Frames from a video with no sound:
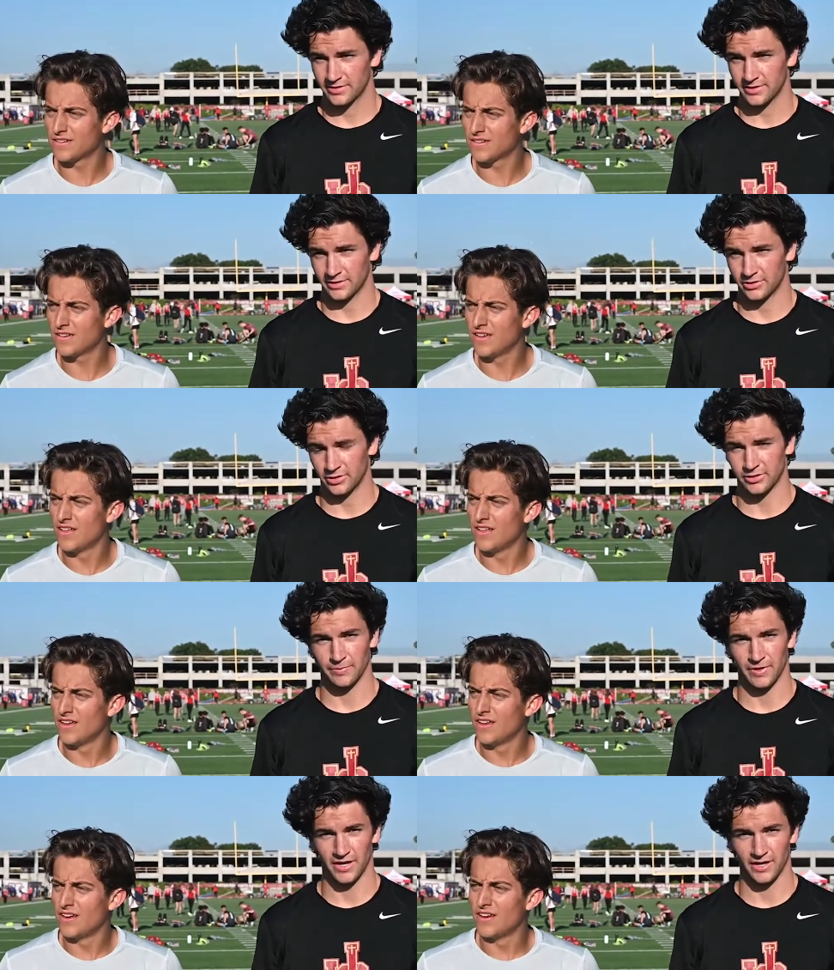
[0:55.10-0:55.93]
Speaker 1: it's just the
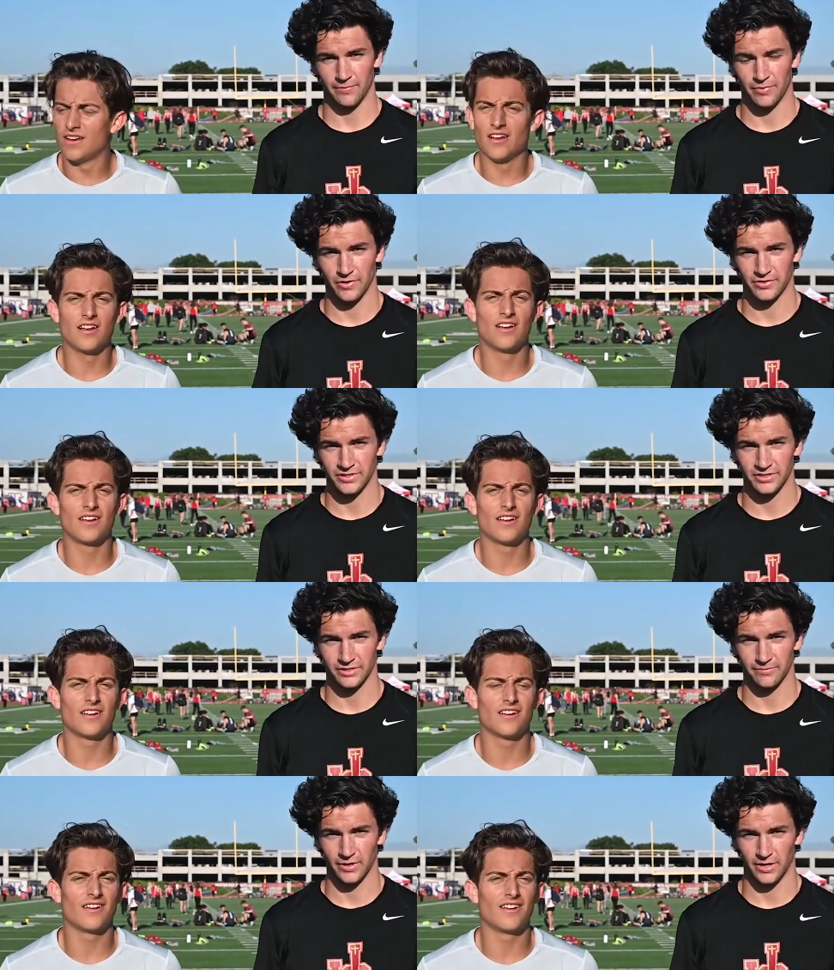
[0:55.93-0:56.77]
beginning of the
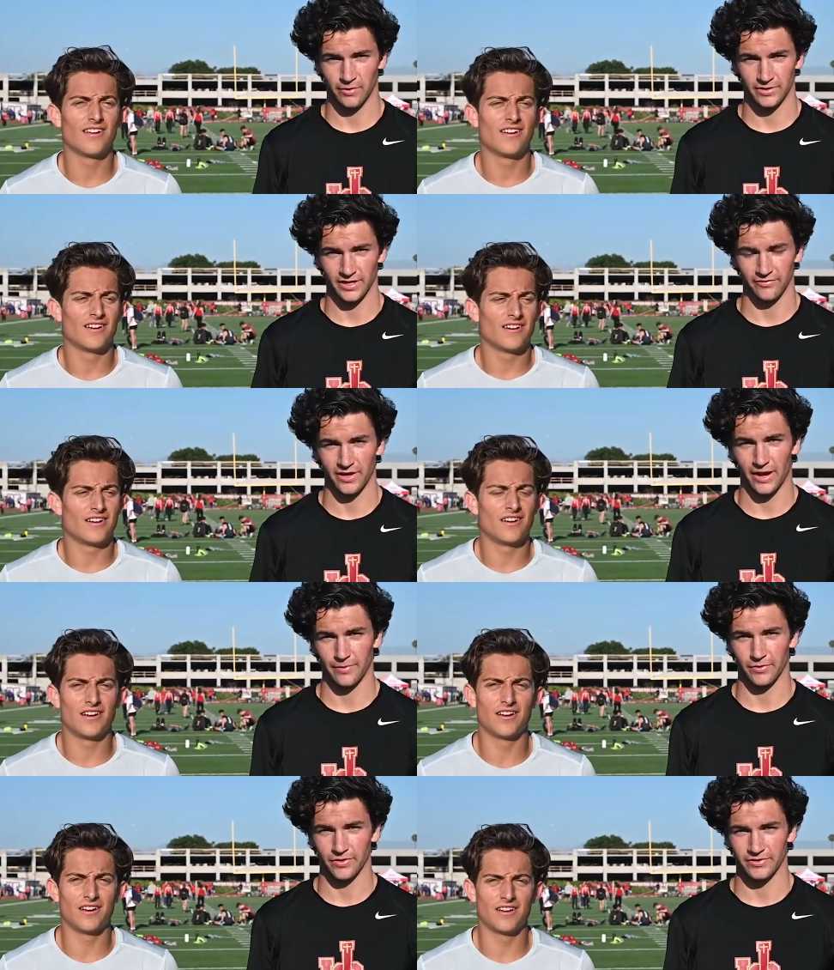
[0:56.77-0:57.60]
postseason, but we're definitely
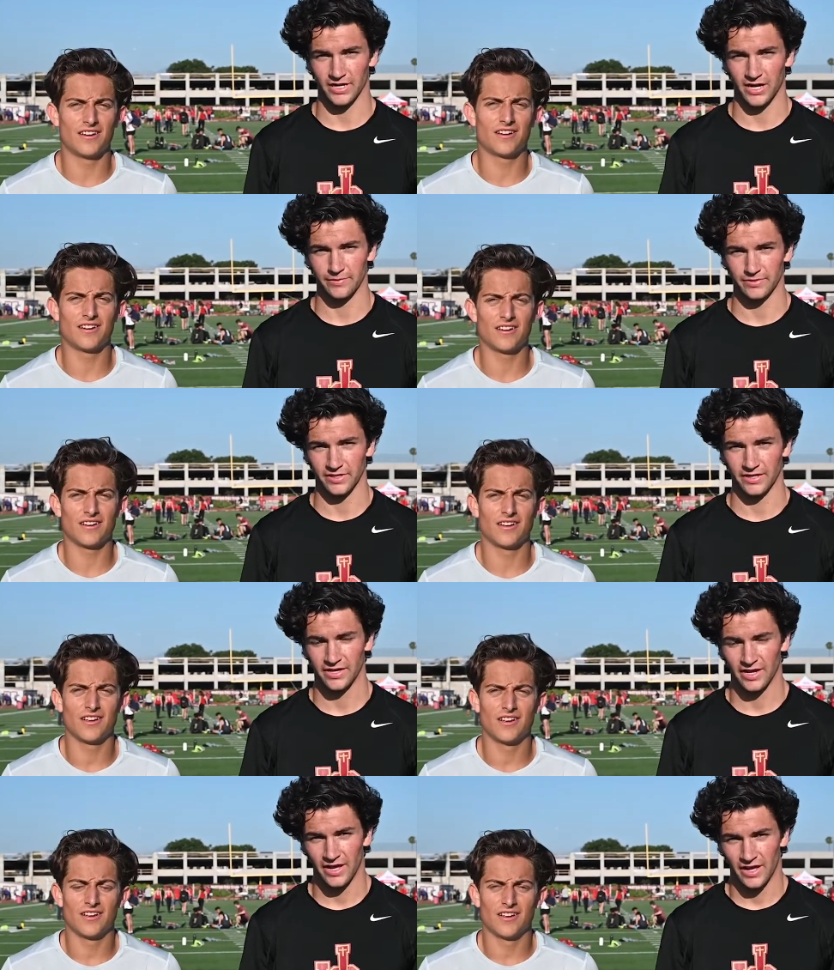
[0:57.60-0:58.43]
happy with our times and
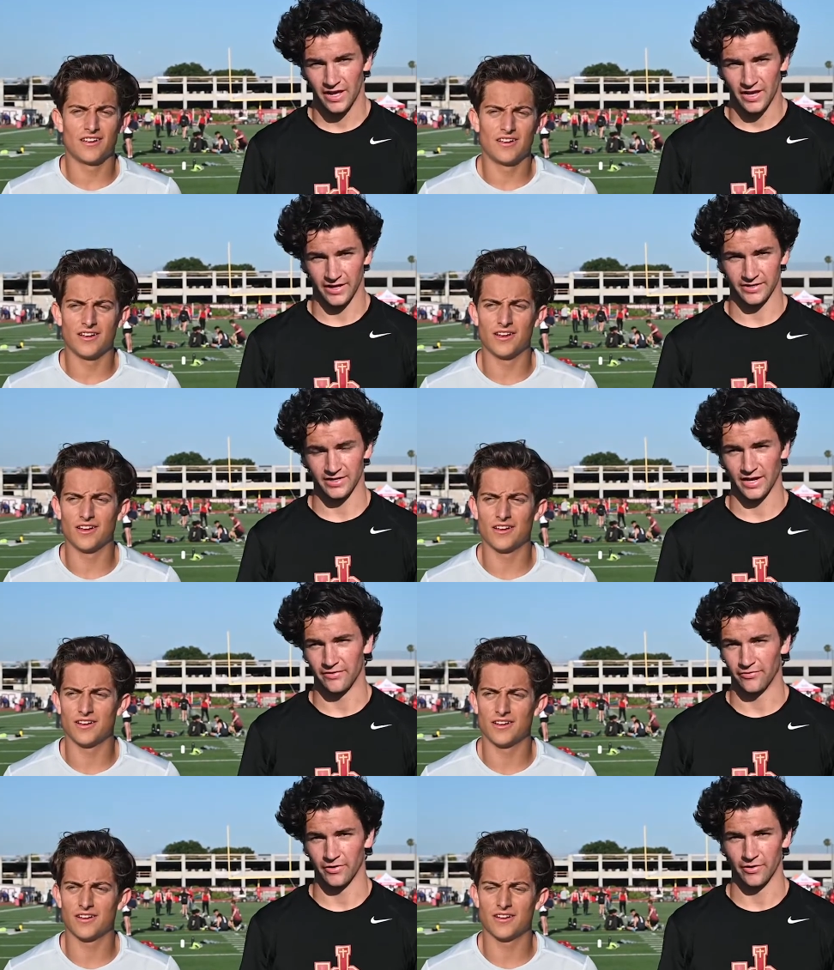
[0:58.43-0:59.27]

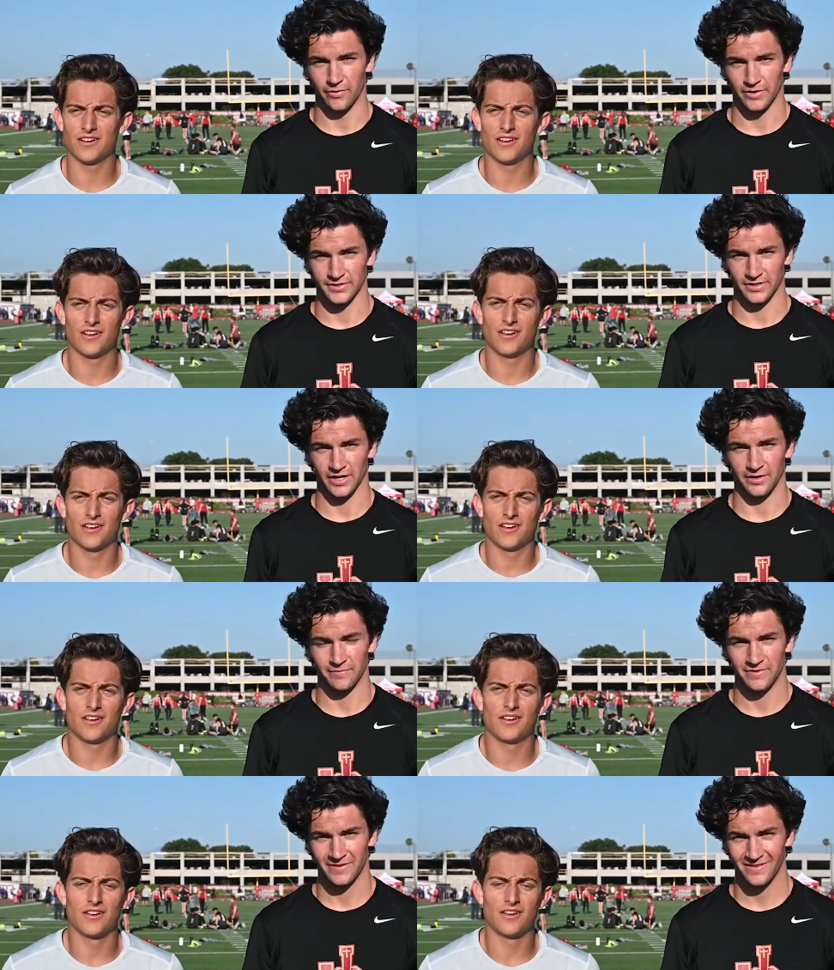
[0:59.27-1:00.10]
excited for what's to come.
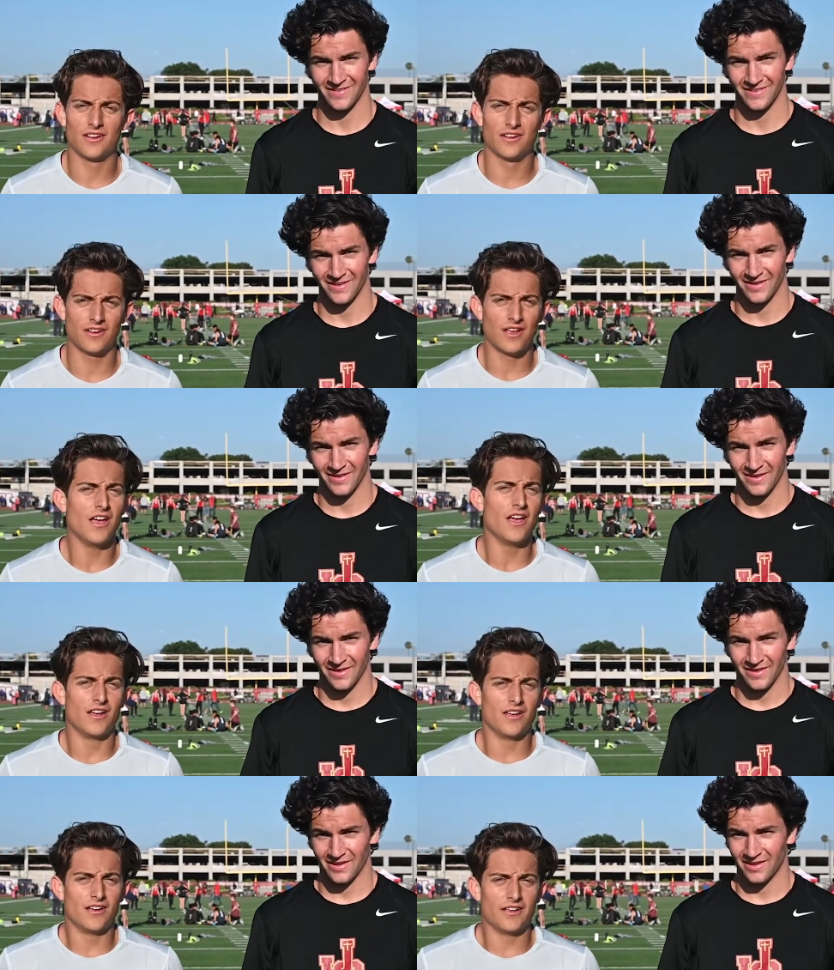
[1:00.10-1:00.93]

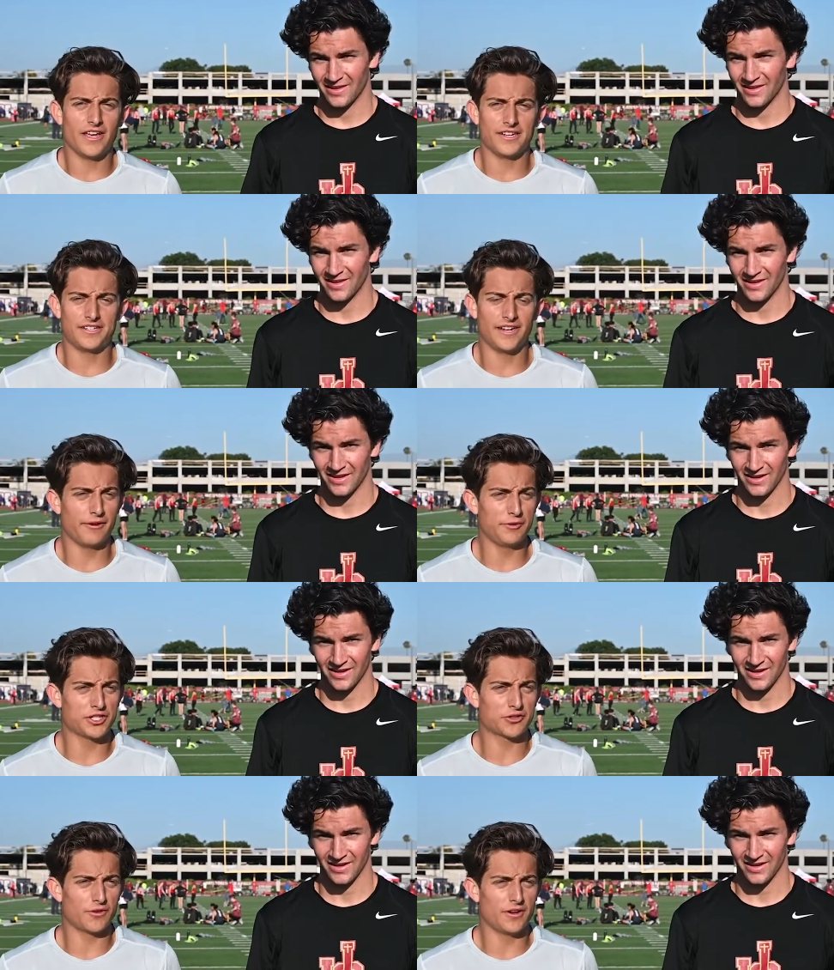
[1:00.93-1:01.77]
Speaker 2: Yeah, today we
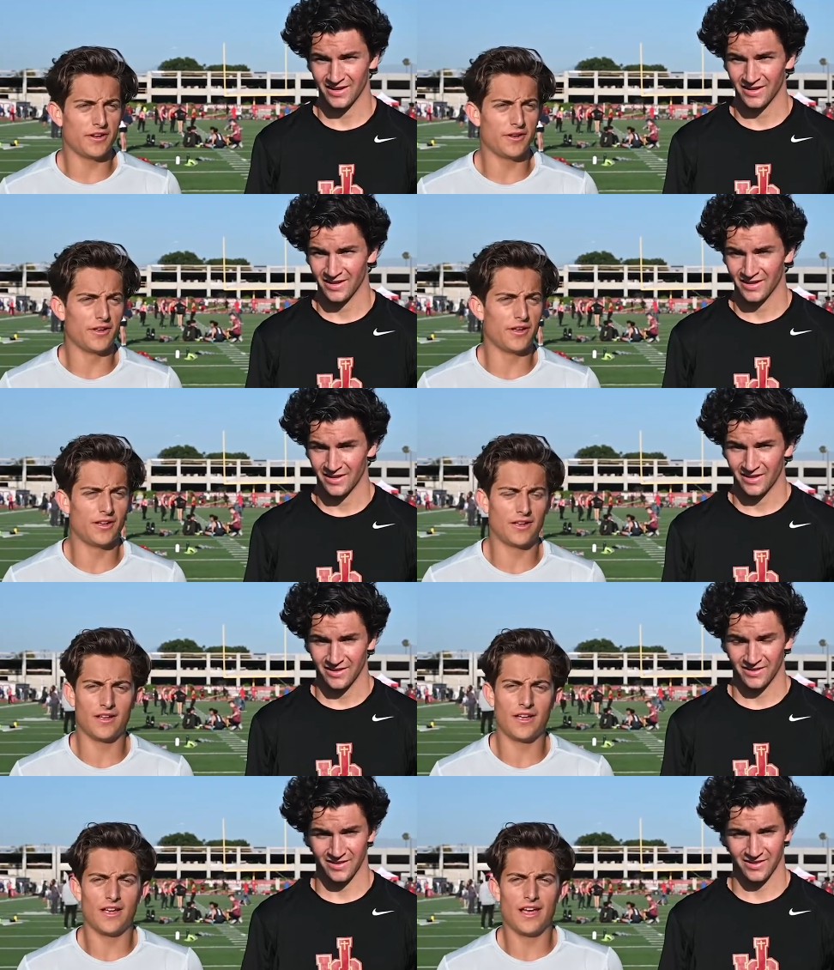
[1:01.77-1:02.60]
just wanted to
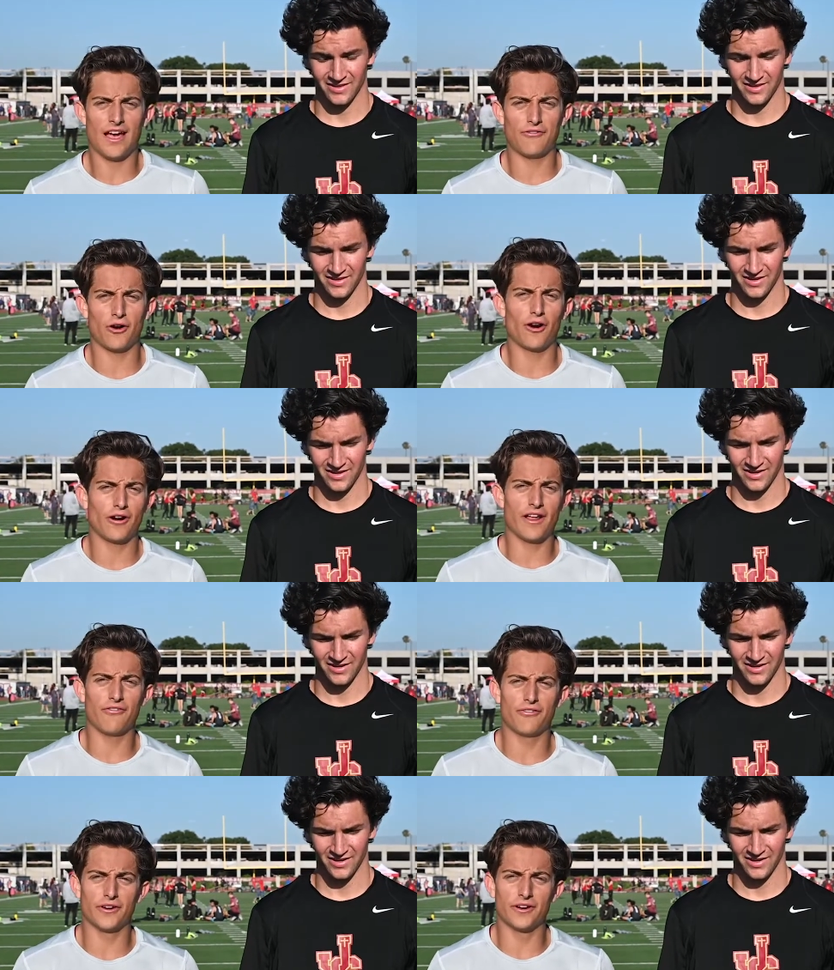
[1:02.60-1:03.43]
have a hard
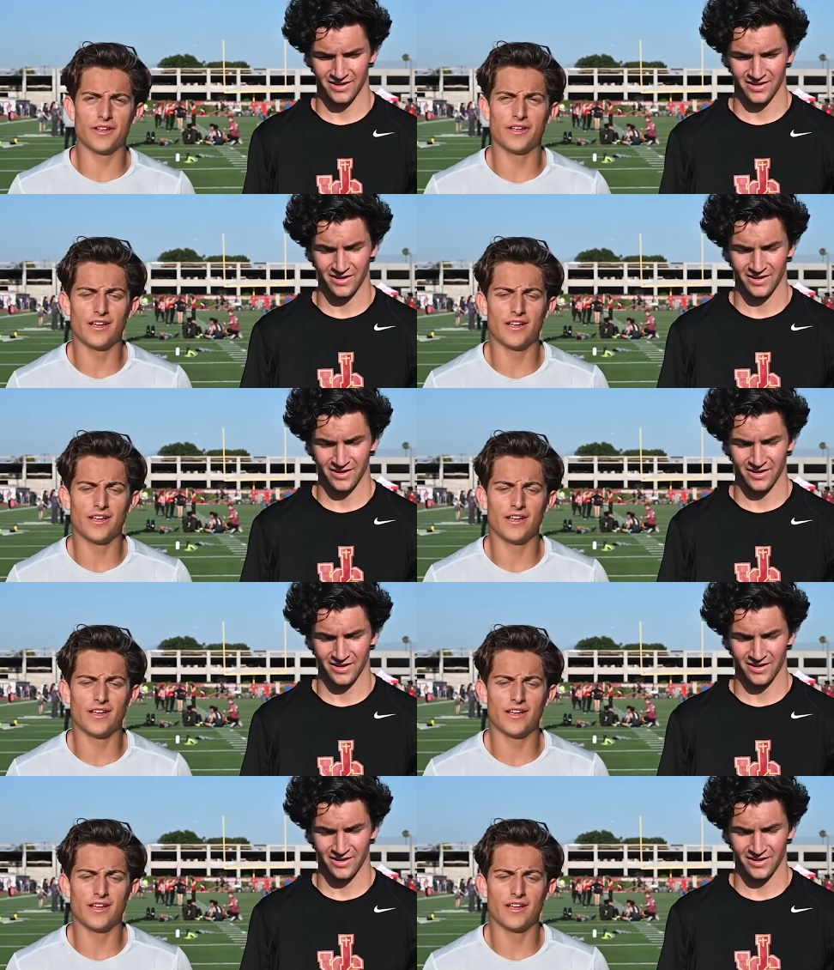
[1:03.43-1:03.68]
effort